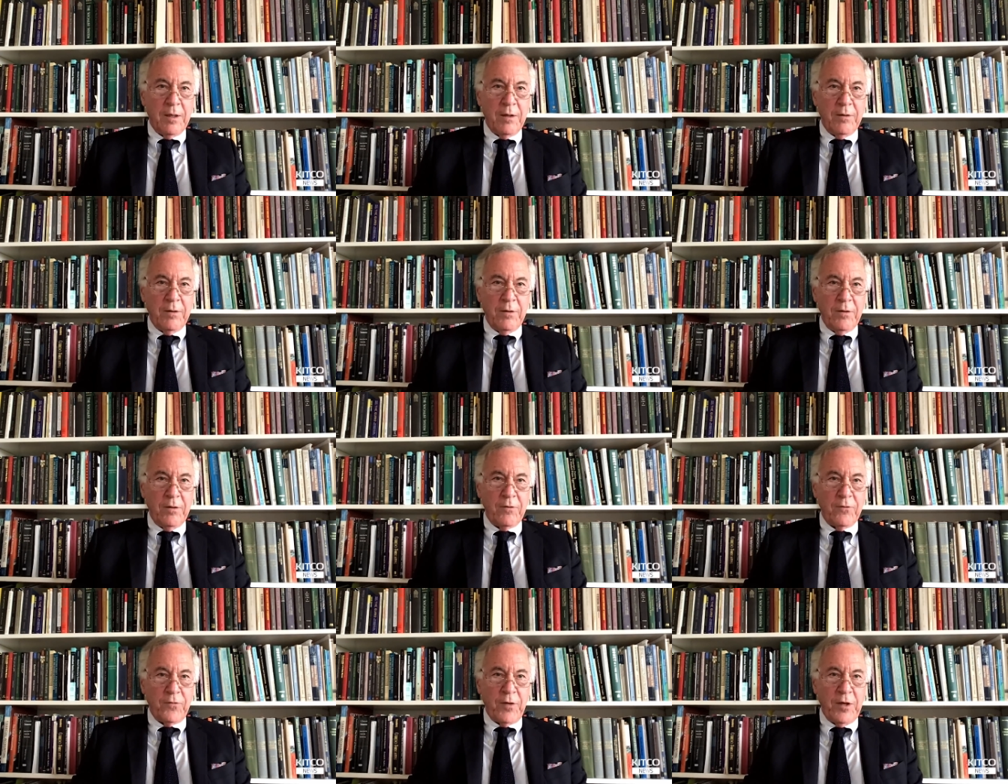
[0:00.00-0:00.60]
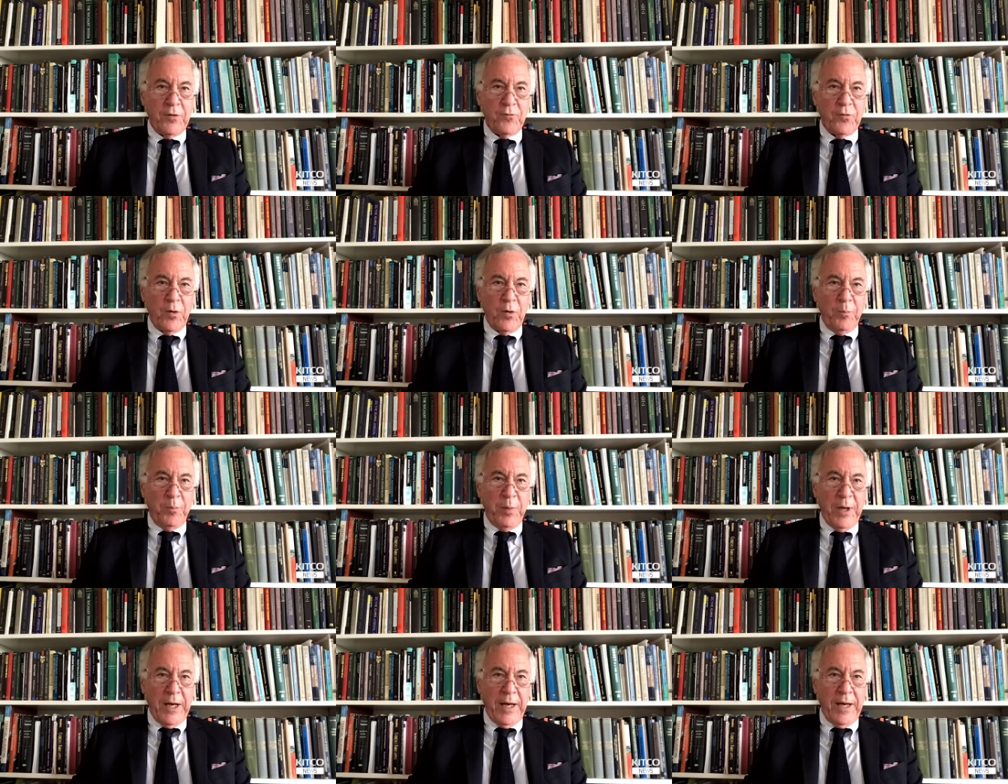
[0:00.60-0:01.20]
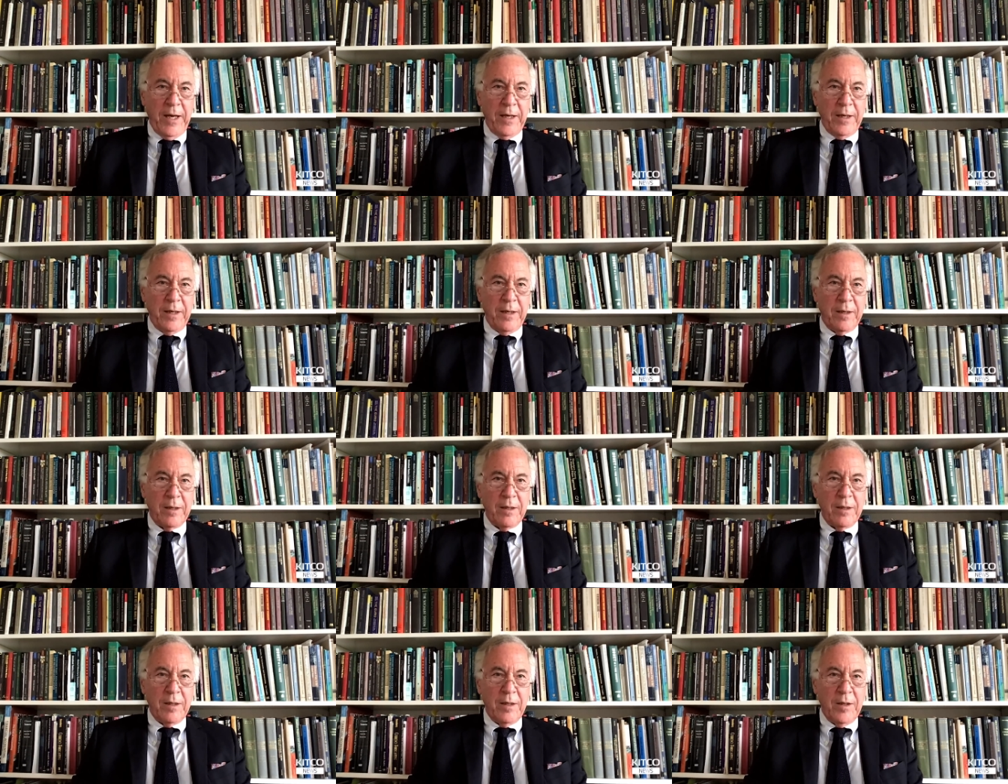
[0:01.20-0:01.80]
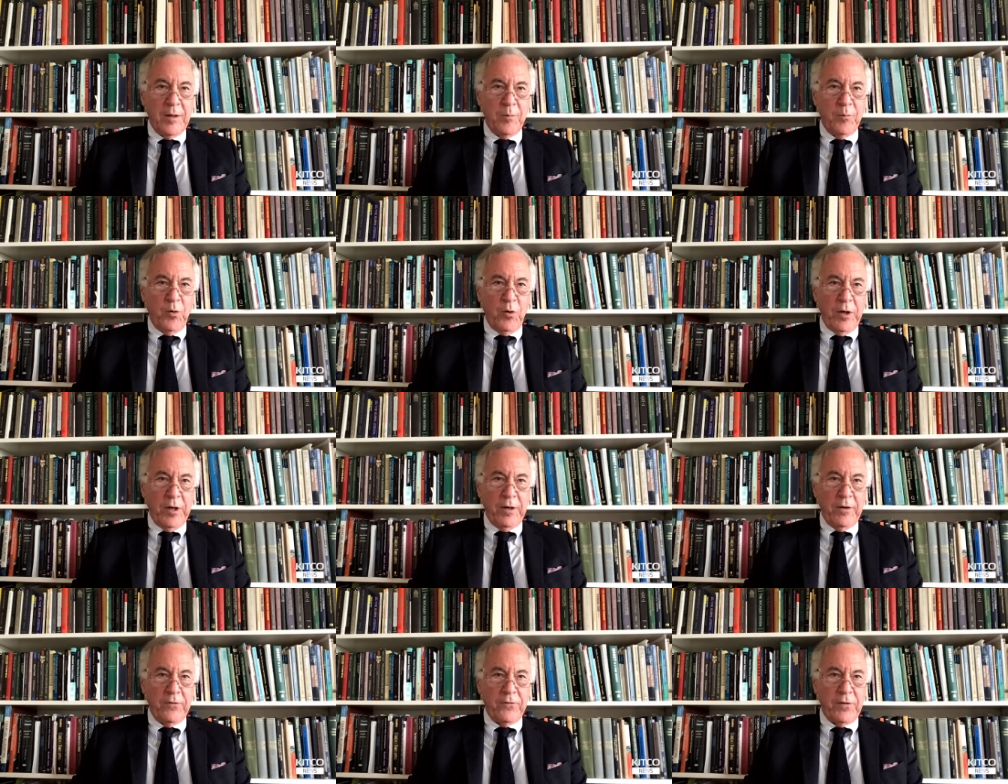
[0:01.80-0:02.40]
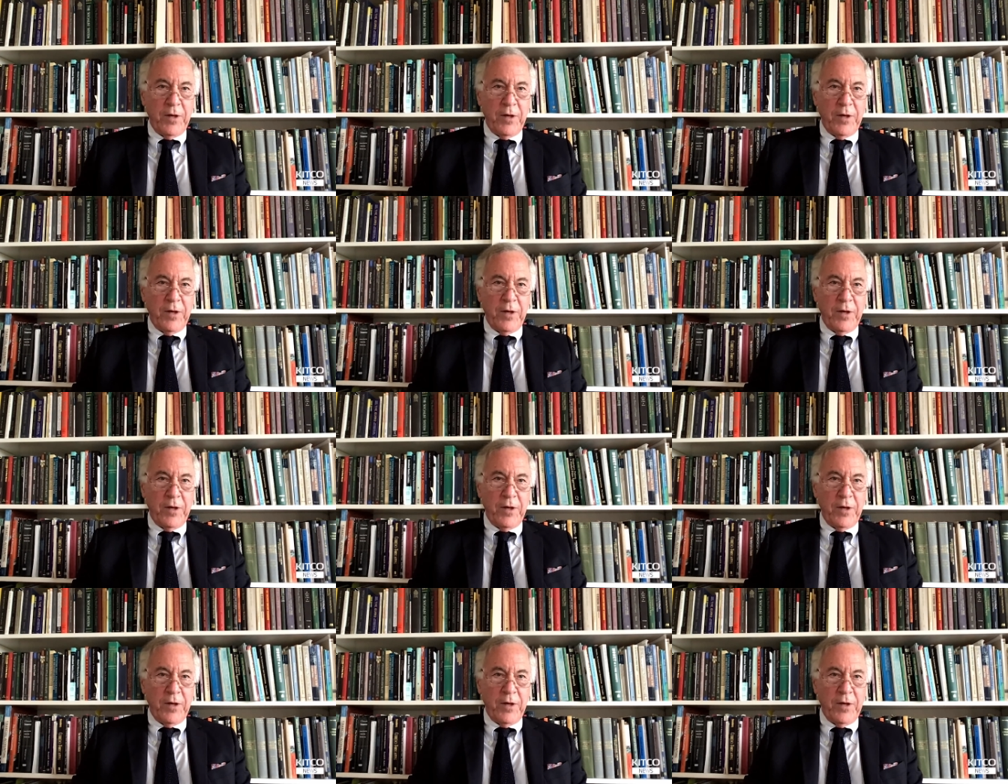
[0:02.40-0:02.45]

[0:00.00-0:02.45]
the central bank in Buenos